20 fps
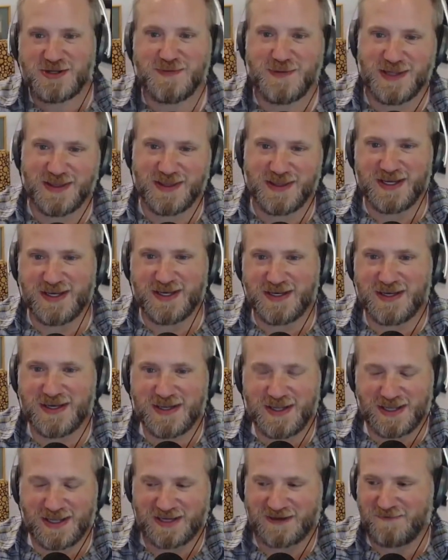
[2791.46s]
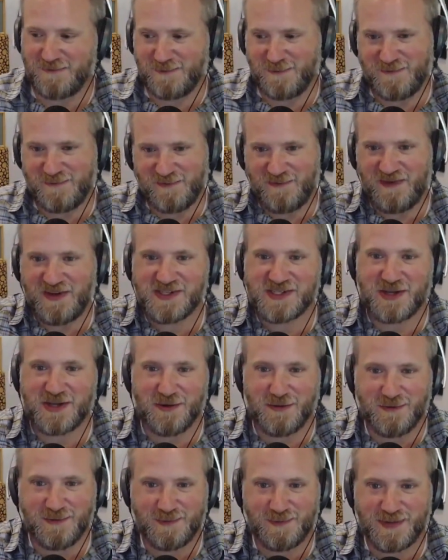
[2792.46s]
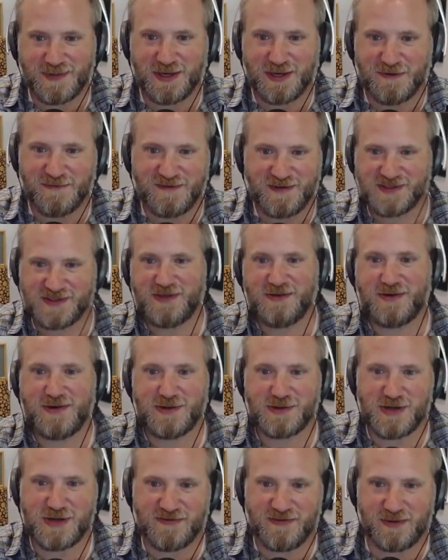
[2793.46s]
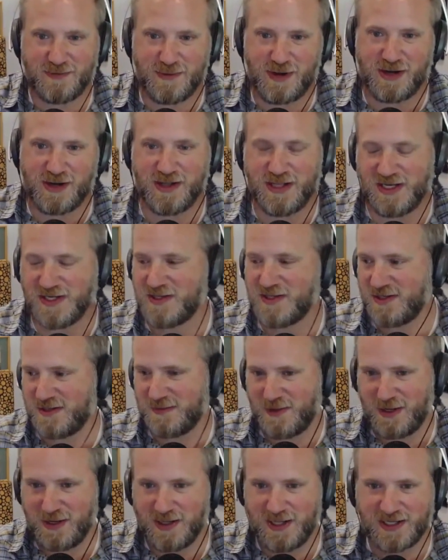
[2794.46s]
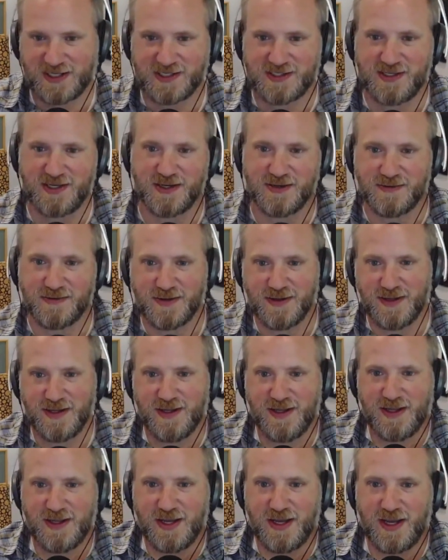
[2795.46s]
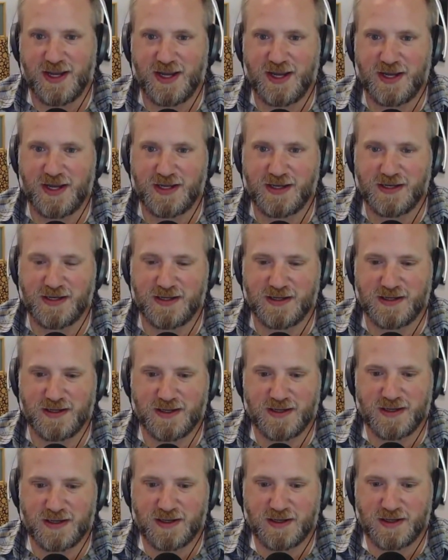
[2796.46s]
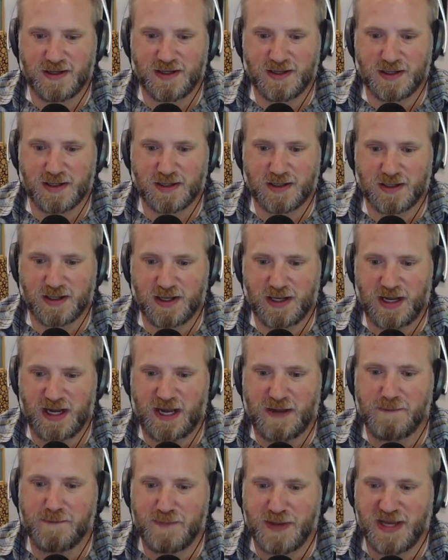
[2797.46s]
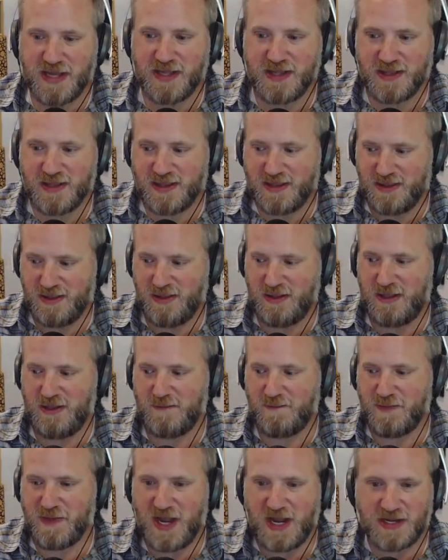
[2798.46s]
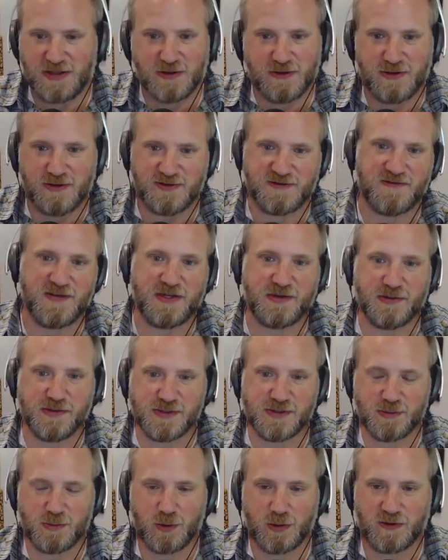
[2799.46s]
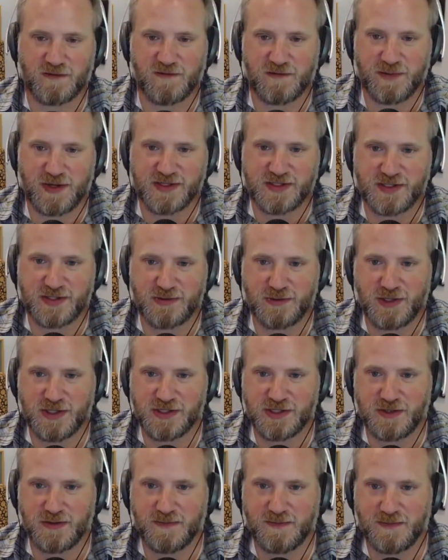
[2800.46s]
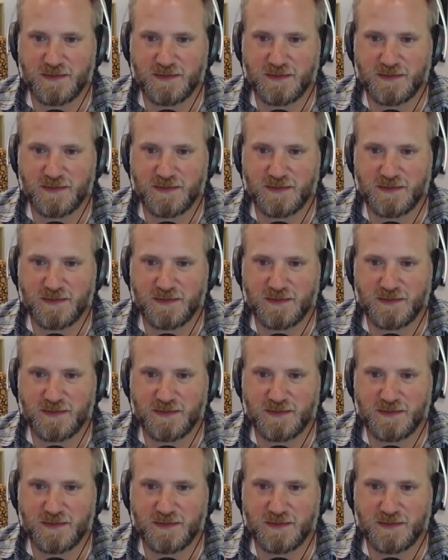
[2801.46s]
to me then, like Fusco, you know, Fusco can drive a Model S and a Model X now. And I bet neither of those vehicles would work for my situation